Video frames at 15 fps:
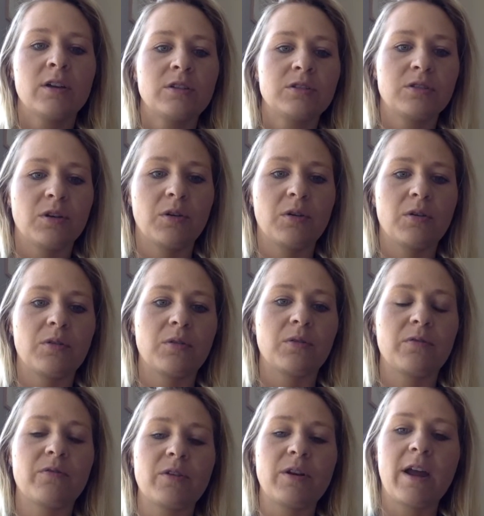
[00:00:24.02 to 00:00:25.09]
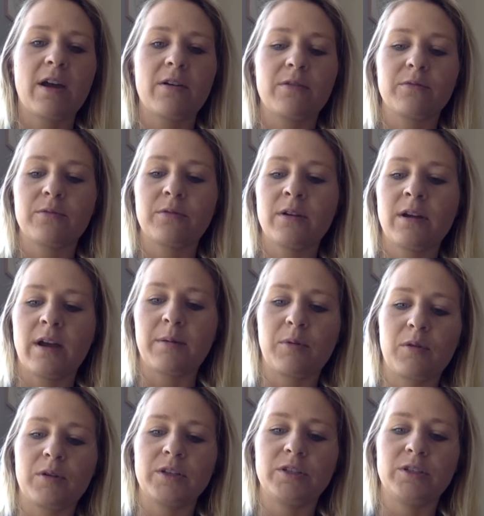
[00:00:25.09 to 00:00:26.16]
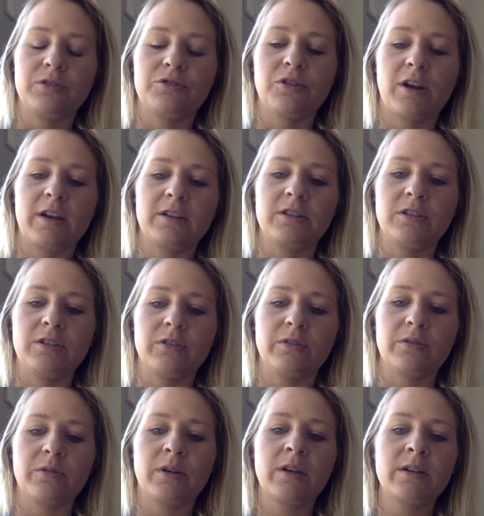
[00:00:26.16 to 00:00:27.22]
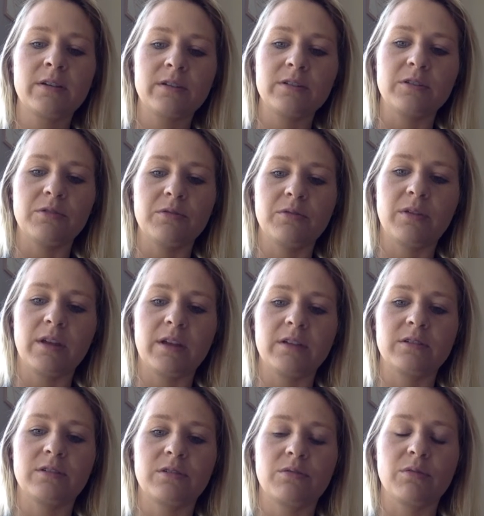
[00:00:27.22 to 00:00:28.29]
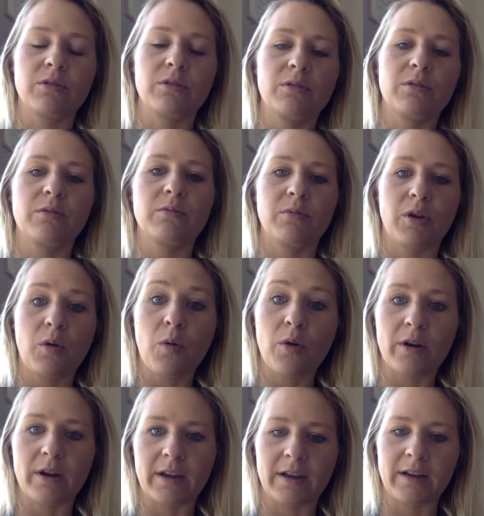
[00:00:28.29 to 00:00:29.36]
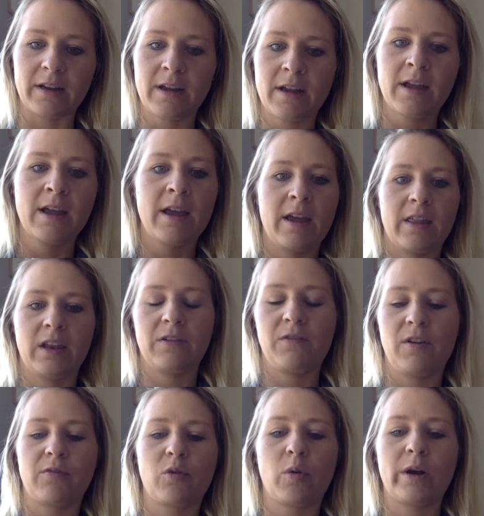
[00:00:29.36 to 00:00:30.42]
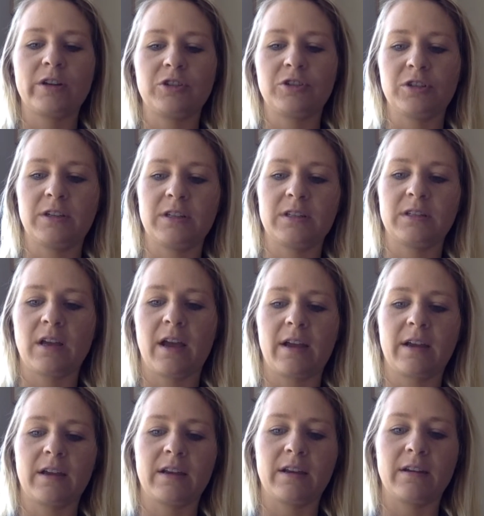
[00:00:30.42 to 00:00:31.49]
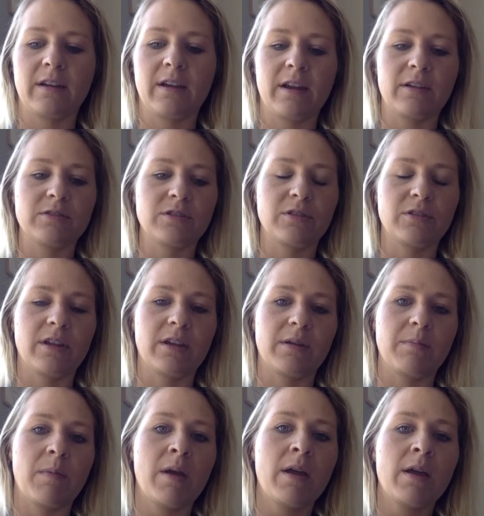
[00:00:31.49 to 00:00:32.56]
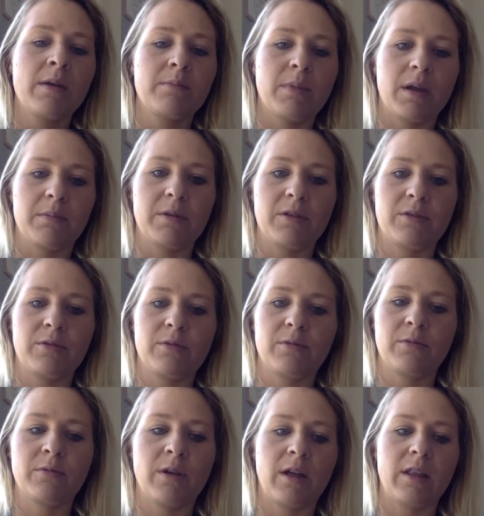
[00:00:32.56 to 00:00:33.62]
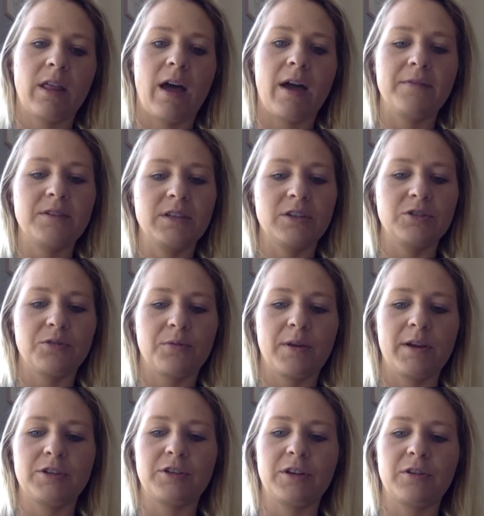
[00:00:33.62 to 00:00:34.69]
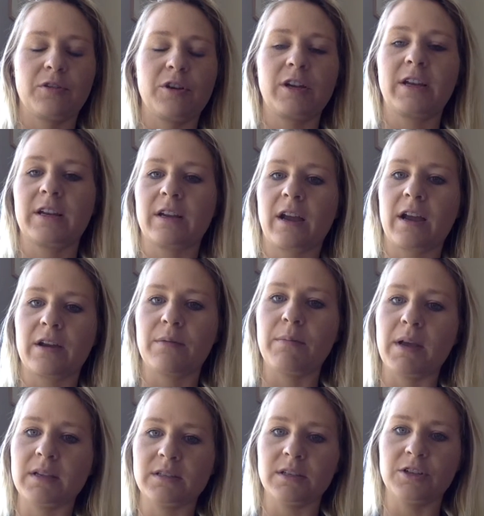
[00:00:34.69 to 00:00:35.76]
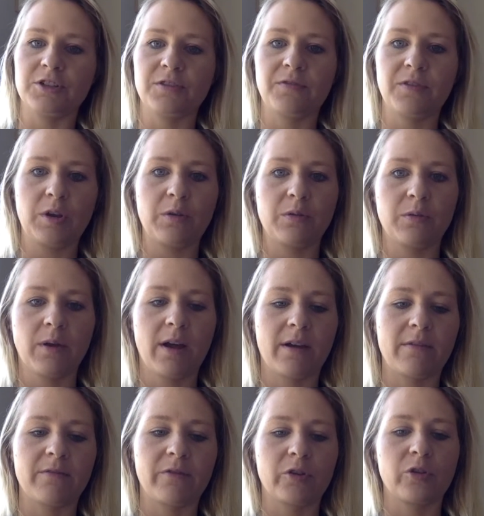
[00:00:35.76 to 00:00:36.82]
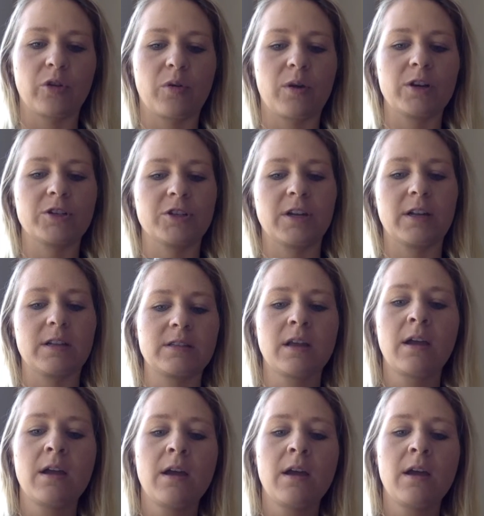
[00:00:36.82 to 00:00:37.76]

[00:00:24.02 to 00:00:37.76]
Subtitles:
So for now, I'm going to try to do things through recording, and then if you have questions, I can answer them maybe through a live situation, or you can kind of message if you have further questions.